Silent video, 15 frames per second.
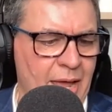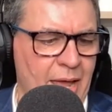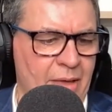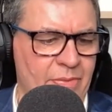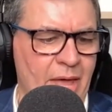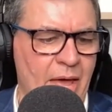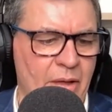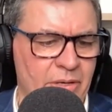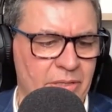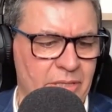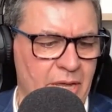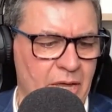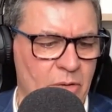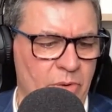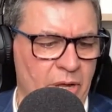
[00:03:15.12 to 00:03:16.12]
And down at
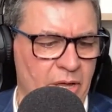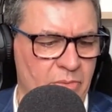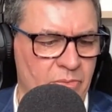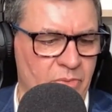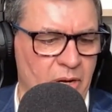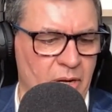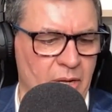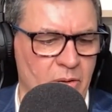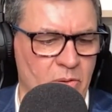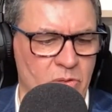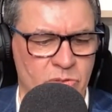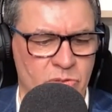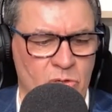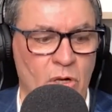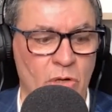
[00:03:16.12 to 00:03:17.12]
the end, we have, or
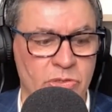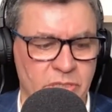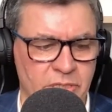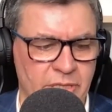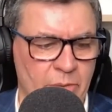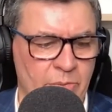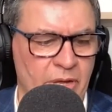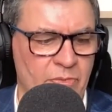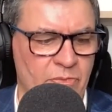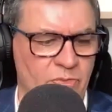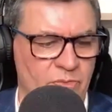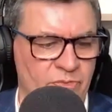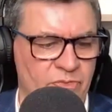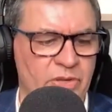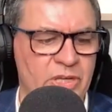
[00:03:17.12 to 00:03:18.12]
close to the end, we have
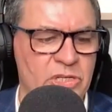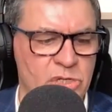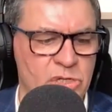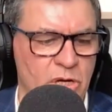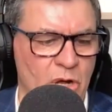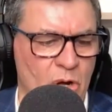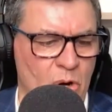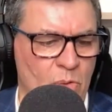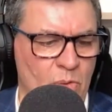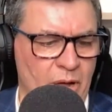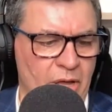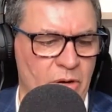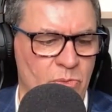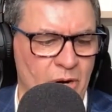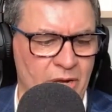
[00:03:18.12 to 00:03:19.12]
VGO
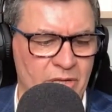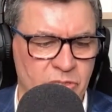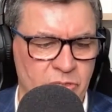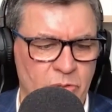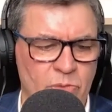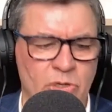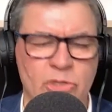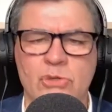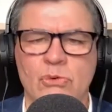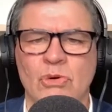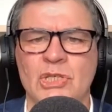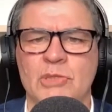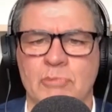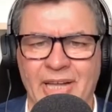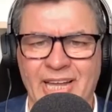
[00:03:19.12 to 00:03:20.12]
and residue. Could you
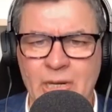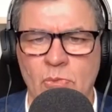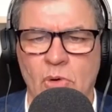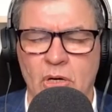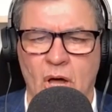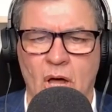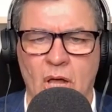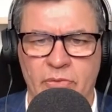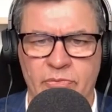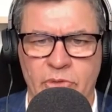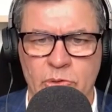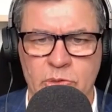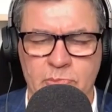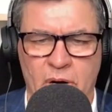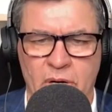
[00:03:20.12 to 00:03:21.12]
explain what all of
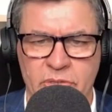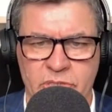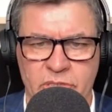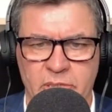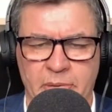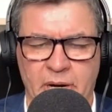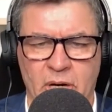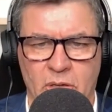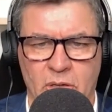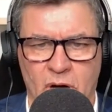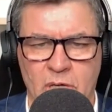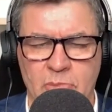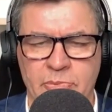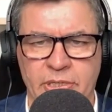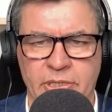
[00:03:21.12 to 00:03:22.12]
those parts of the barrel
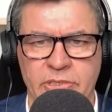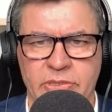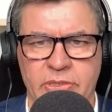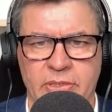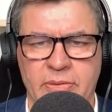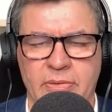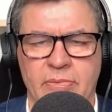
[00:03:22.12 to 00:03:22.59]
are, please?